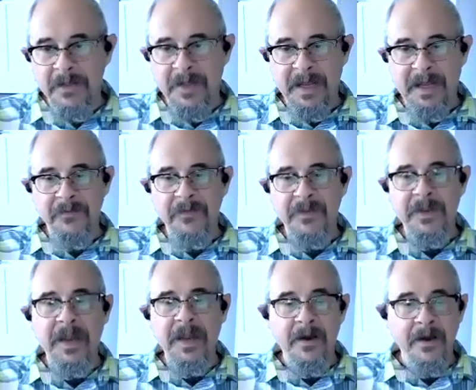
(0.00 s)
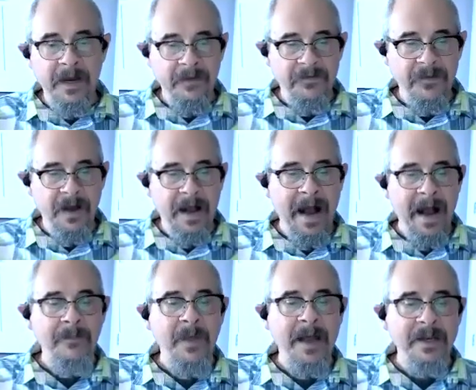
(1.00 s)
Think of the narrative,
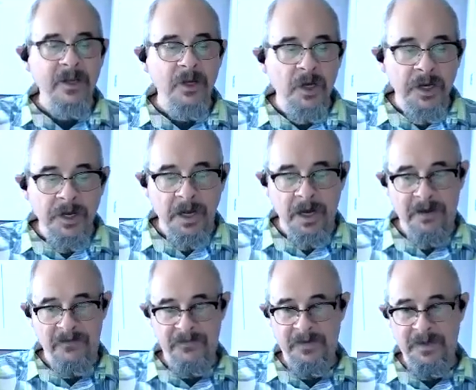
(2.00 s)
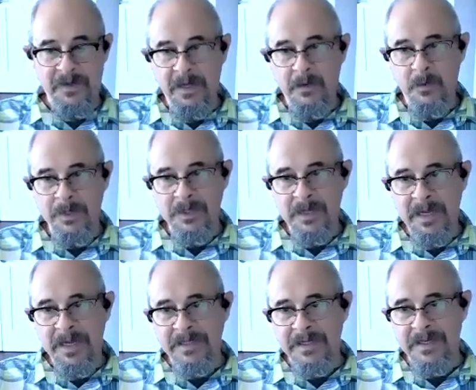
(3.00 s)
I'm not good enough, which
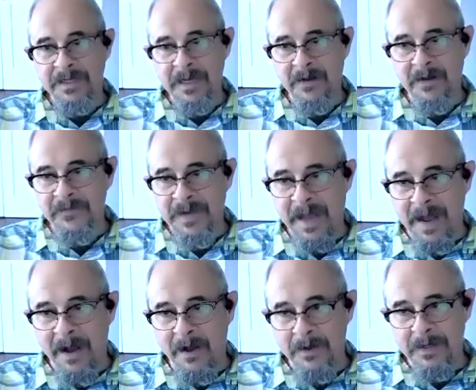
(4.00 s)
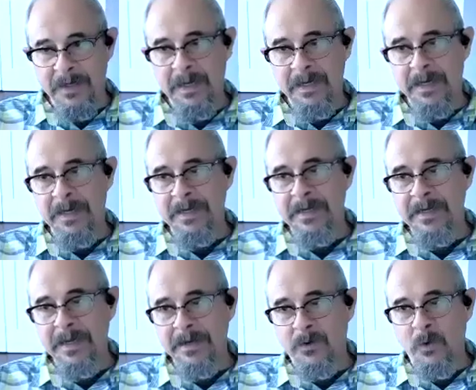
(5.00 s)
leads to self-doubt
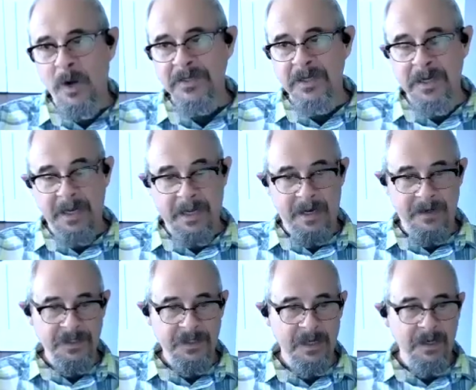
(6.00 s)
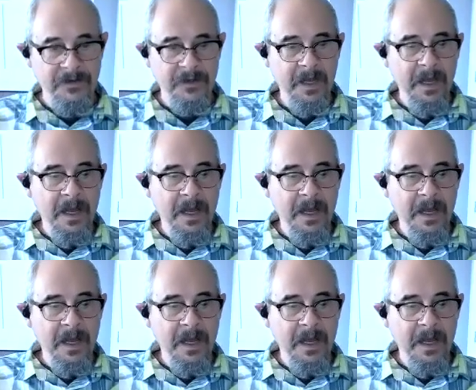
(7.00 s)
and questioning ourselves.